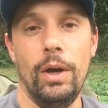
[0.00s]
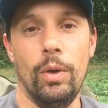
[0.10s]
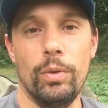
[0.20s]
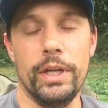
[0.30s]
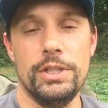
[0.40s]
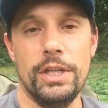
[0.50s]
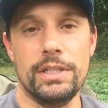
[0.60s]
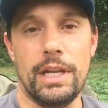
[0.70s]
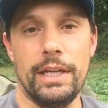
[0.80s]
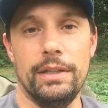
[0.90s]
all these
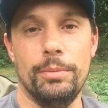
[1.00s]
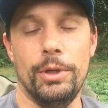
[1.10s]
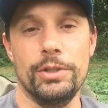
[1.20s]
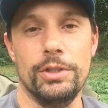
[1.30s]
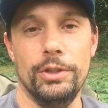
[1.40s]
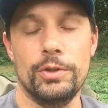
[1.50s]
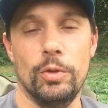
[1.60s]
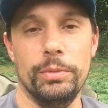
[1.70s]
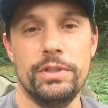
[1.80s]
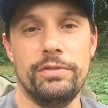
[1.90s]
years later the person that
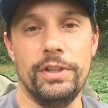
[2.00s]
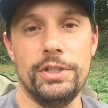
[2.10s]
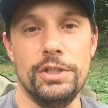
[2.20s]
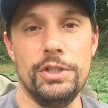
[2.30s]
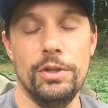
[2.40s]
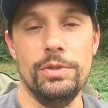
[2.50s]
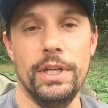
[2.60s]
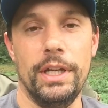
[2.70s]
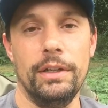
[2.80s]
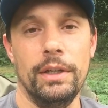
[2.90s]
taught me to fish is
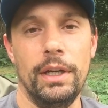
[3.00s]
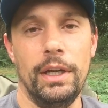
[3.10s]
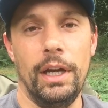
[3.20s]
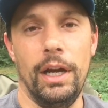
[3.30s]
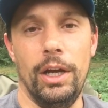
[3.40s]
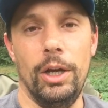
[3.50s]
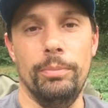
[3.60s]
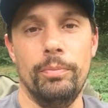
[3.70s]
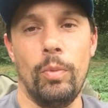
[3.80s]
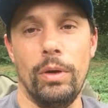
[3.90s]
using it. What
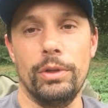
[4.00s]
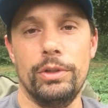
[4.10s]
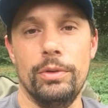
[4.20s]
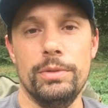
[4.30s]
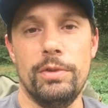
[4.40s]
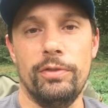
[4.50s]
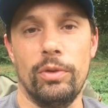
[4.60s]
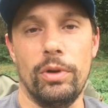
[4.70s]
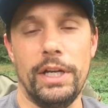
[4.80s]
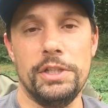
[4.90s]
I'm going to do is,
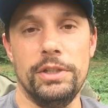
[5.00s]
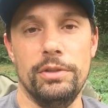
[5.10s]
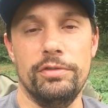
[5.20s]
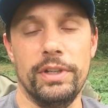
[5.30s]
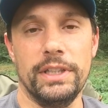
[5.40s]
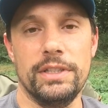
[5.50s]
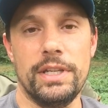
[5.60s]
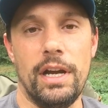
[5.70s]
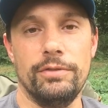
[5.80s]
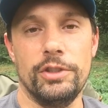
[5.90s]
before I actually do flick this
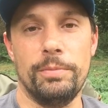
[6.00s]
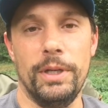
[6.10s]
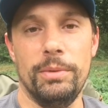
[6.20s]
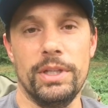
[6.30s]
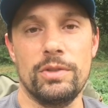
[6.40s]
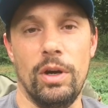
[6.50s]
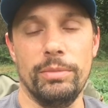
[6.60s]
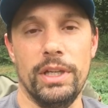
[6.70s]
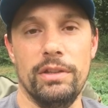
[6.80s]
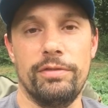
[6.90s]
out, I've just spent a bit of time
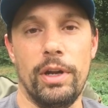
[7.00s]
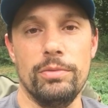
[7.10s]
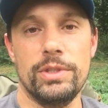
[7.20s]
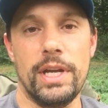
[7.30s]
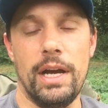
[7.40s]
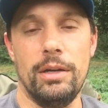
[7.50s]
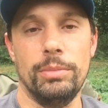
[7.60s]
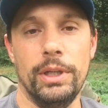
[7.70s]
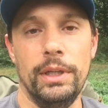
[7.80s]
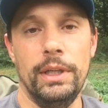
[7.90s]
getting the float set up.